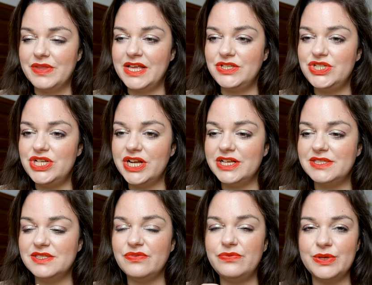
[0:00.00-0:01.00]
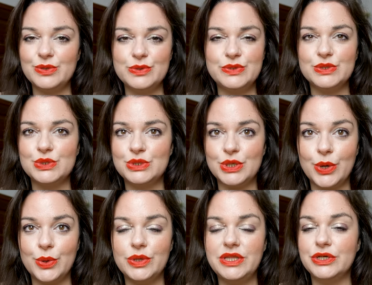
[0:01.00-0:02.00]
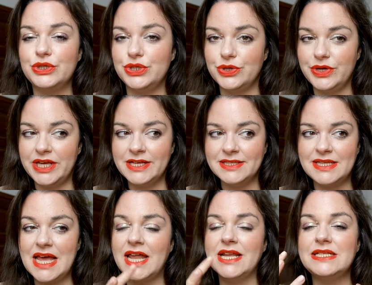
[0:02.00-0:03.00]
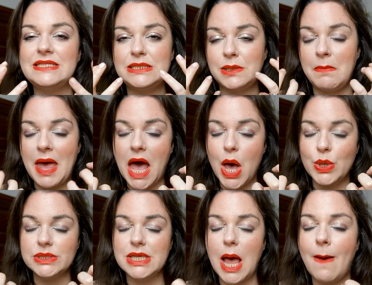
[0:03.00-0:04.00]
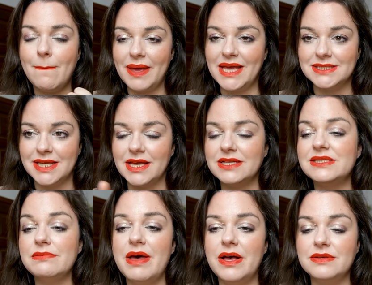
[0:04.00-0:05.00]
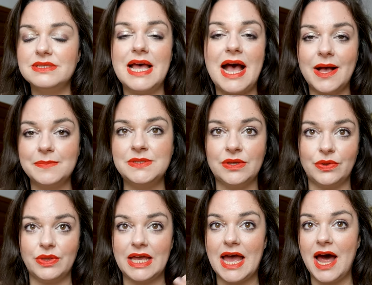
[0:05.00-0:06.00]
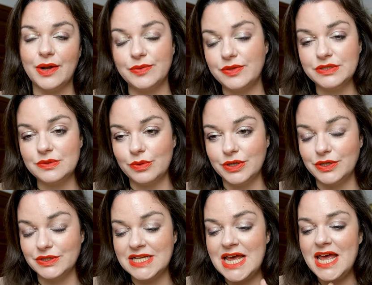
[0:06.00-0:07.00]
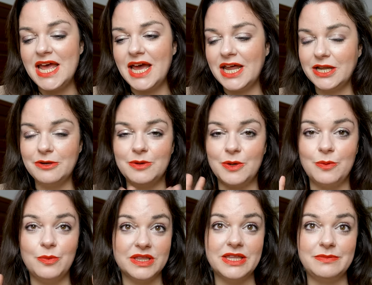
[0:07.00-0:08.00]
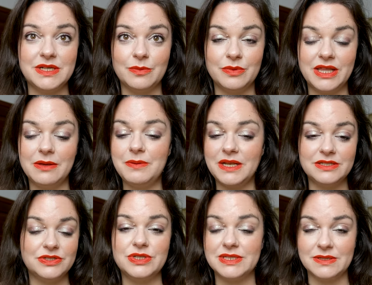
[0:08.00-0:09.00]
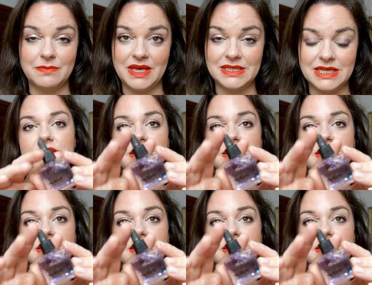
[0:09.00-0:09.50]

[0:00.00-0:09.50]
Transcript: it just feels so luxurious and it smells amazing. Smells absolutely out of this world. And I don't know what they've done with it, but it's just amazing.